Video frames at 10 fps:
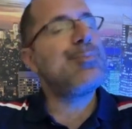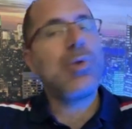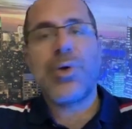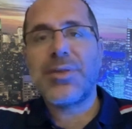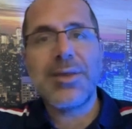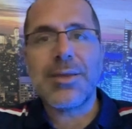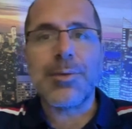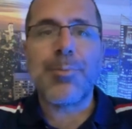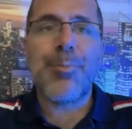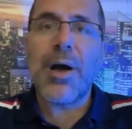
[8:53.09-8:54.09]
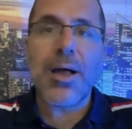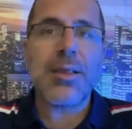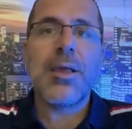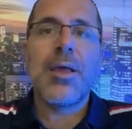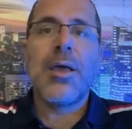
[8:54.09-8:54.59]
No, it didn't.
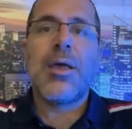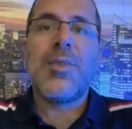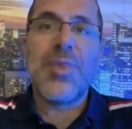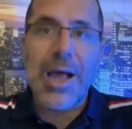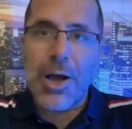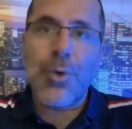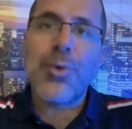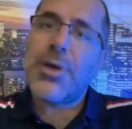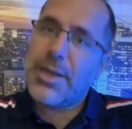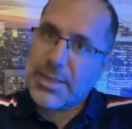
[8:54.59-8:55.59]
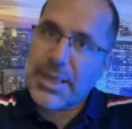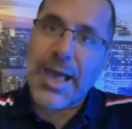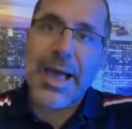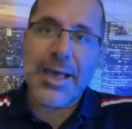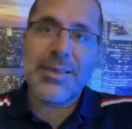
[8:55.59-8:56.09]
But now
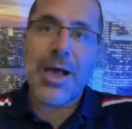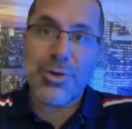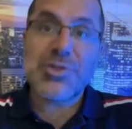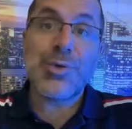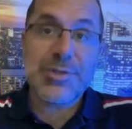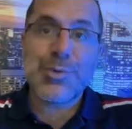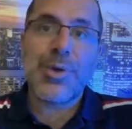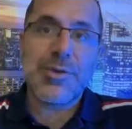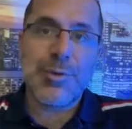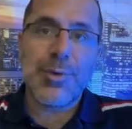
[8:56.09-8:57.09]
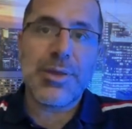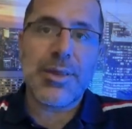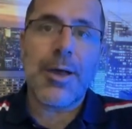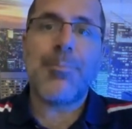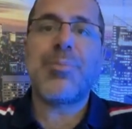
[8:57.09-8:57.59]
it's on its way to doing
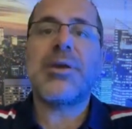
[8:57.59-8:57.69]
that,